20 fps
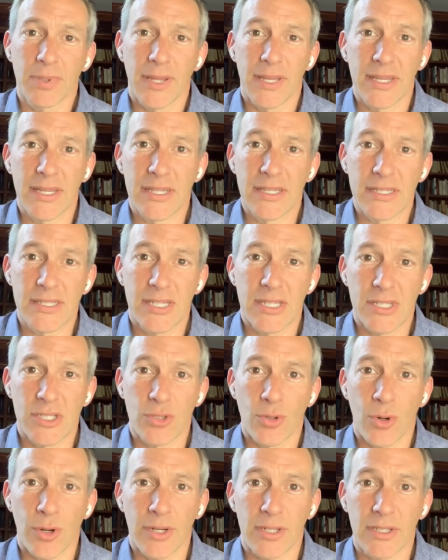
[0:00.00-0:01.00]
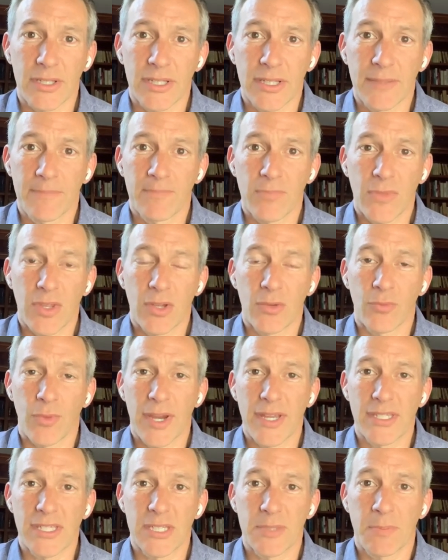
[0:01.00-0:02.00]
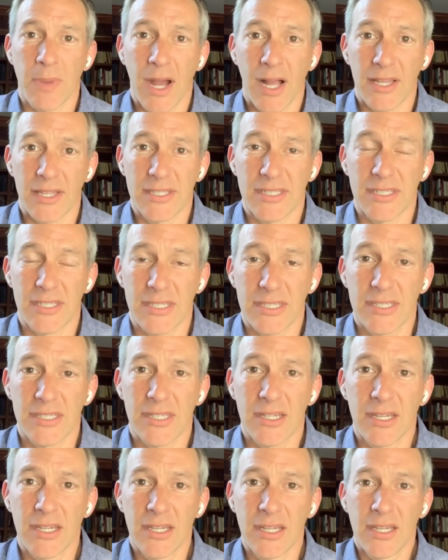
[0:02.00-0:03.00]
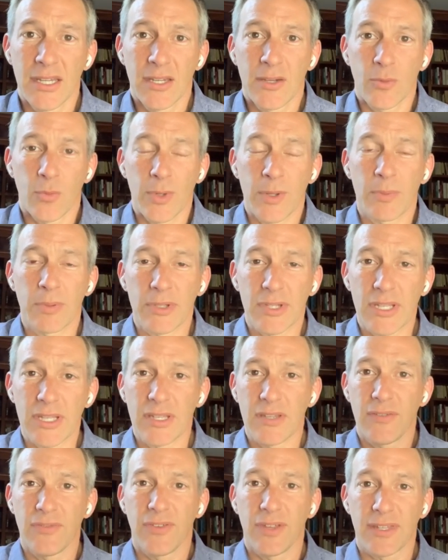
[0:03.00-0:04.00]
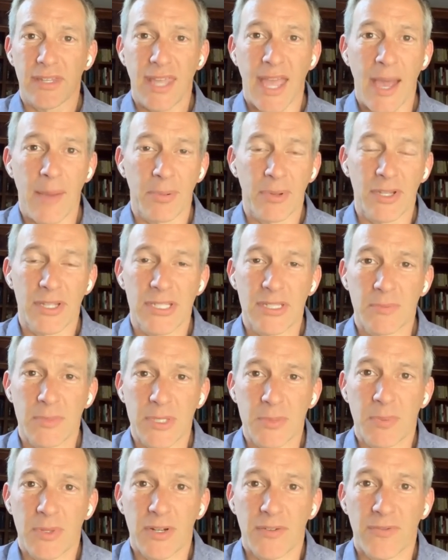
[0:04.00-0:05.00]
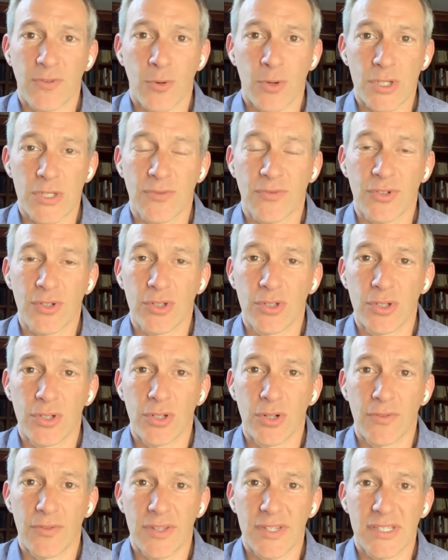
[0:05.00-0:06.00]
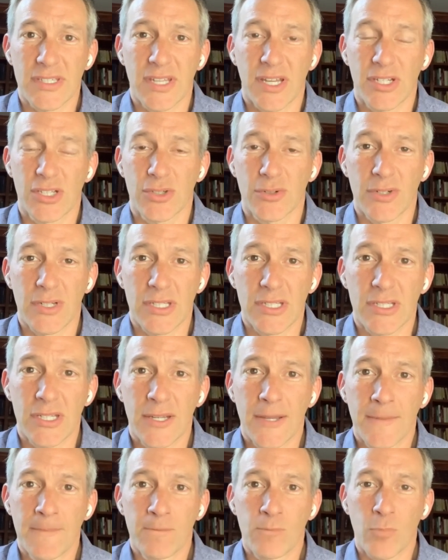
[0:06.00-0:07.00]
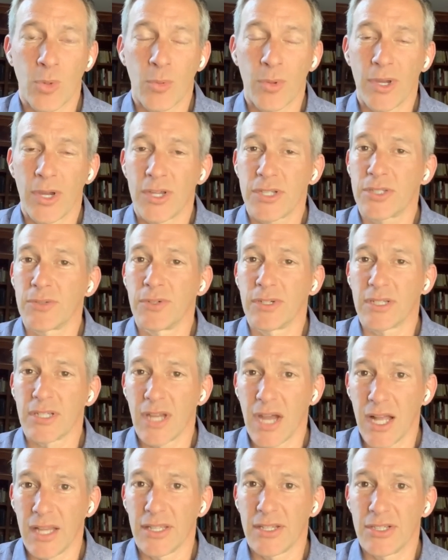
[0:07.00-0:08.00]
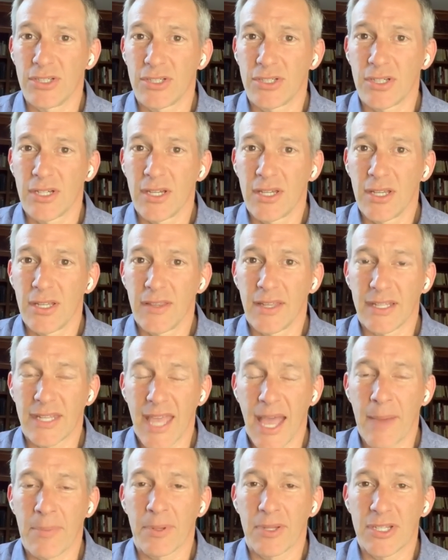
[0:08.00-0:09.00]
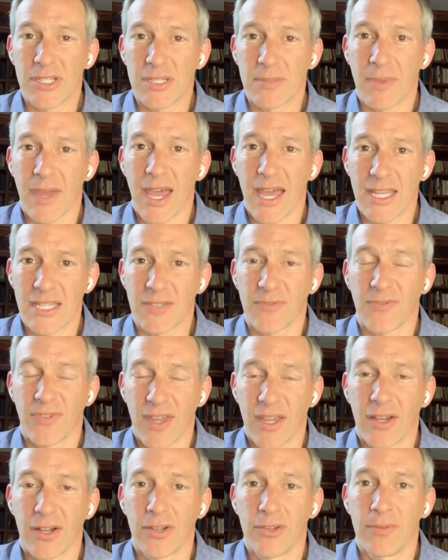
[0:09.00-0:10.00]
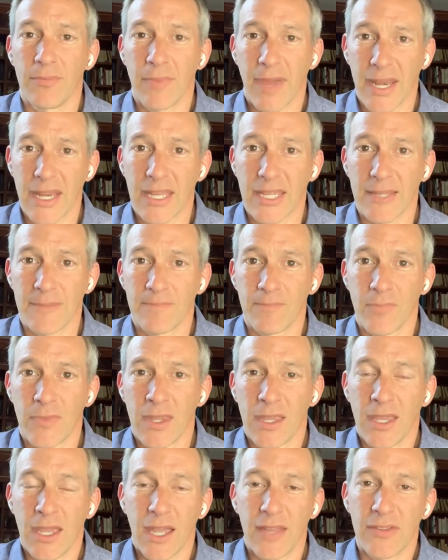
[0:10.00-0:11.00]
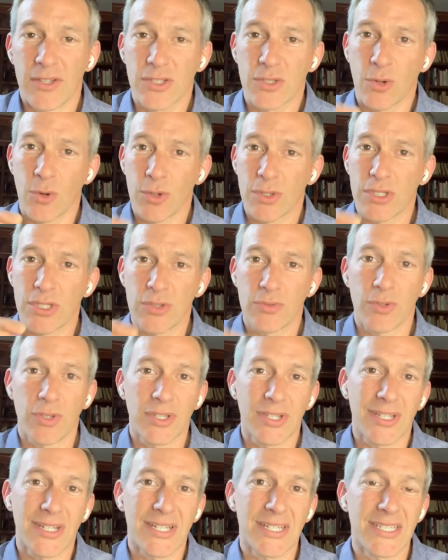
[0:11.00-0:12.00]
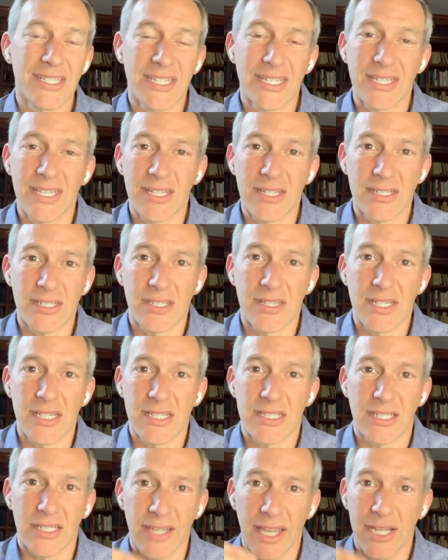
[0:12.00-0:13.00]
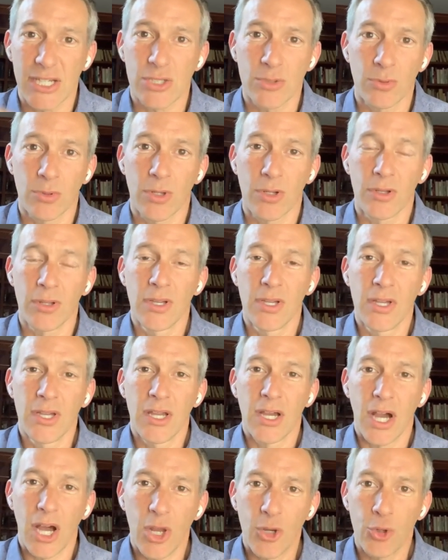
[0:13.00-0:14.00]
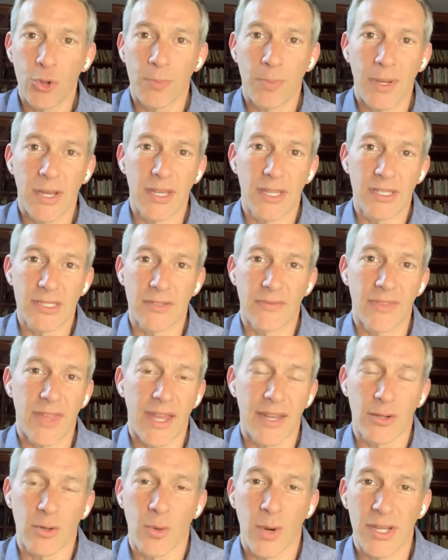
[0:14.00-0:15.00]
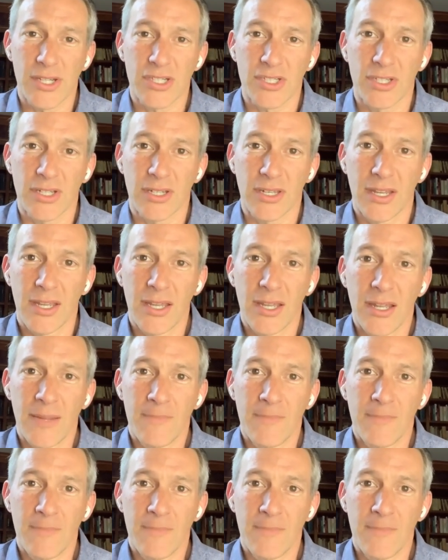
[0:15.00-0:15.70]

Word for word: plays historically in racist policies. We believe that capitalism has been a force for good over the centuries, but we also acknowledge that capitalism has failed many. And this course is really going to dig into the intellectual underpinnings of that question